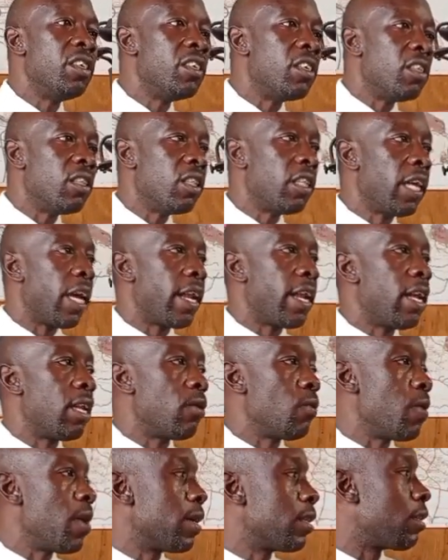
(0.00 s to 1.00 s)
is there
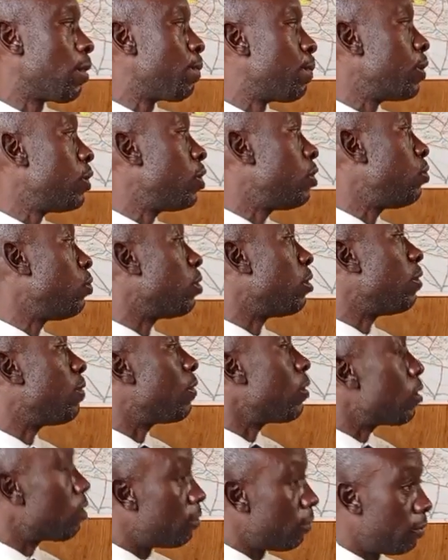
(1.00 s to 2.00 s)
that we are supposed to
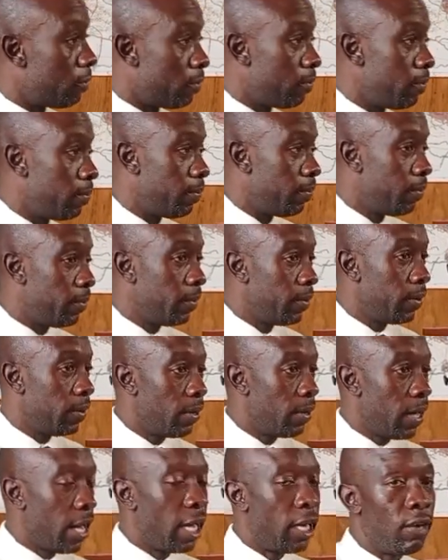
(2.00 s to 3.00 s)
revolve.
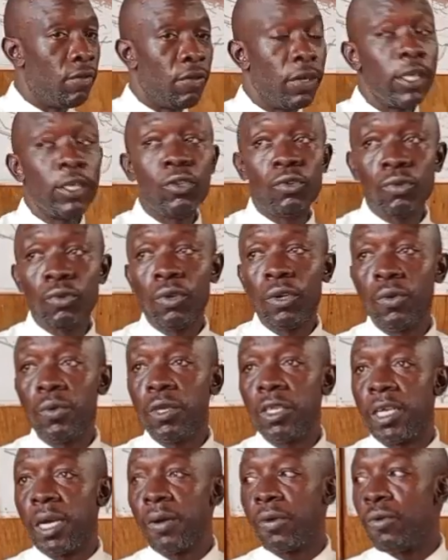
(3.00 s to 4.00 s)
And very soon we
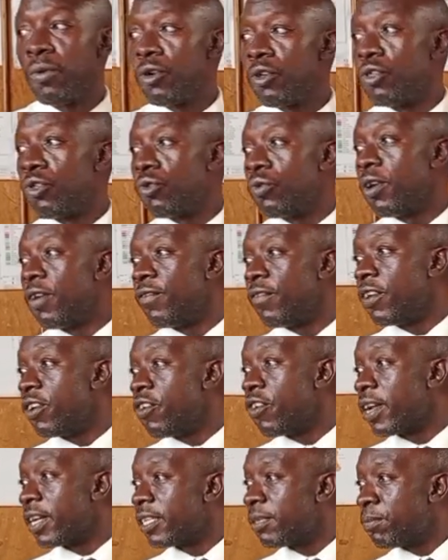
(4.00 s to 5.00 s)
shall go through a
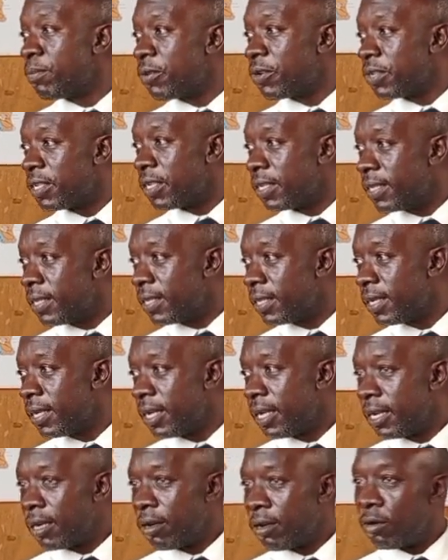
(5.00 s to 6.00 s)
vigorous process
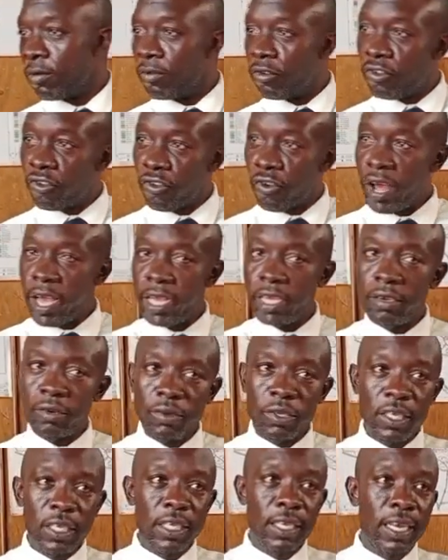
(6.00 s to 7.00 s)
of trying to
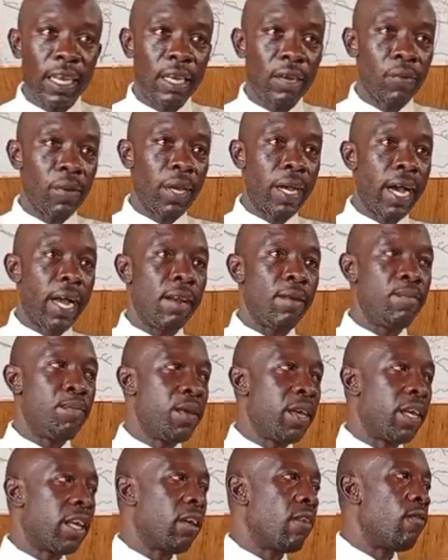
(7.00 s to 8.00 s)
see that we can
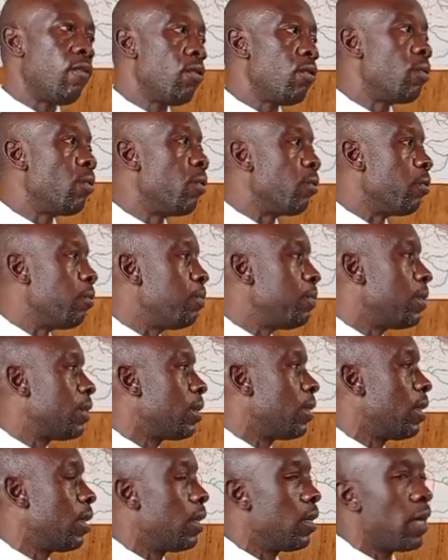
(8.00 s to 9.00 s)
pick a few
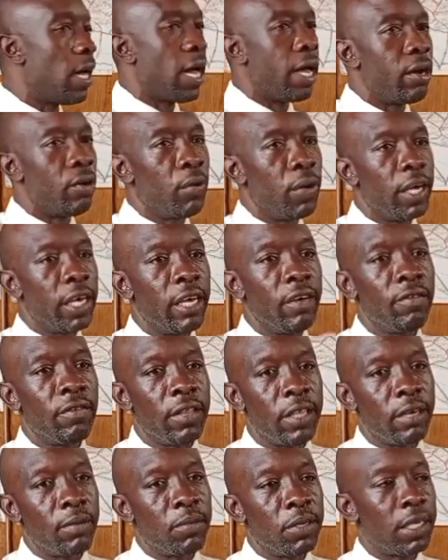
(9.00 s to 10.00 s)
groups and we give
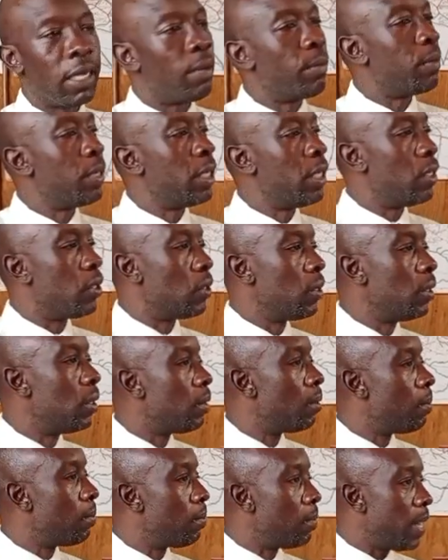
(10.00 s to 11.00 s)
them some
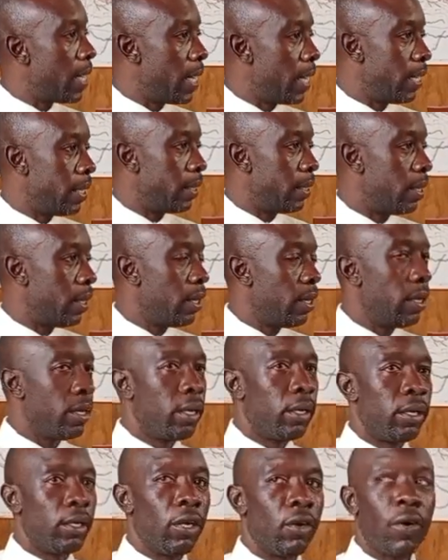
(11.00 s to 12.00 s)
little money.
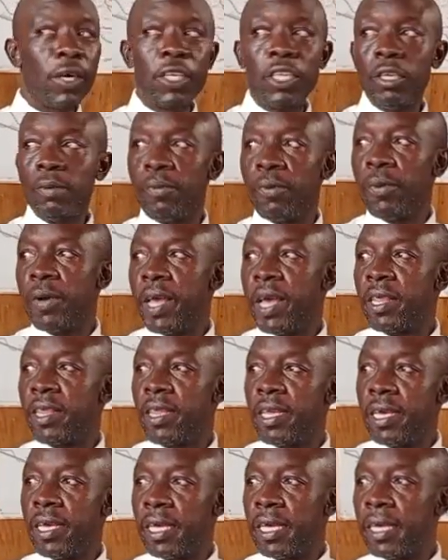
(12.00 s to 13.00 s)
Your Worship, we are
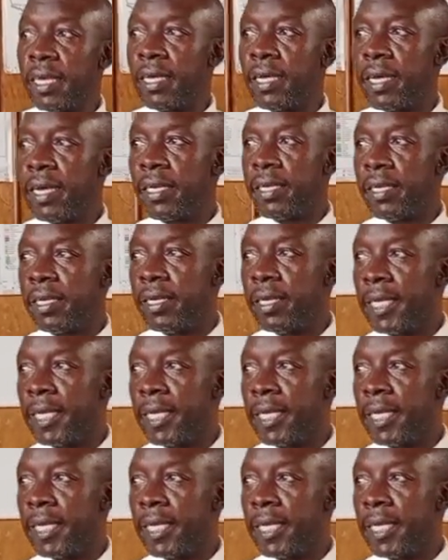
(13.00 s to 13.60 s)
thinking that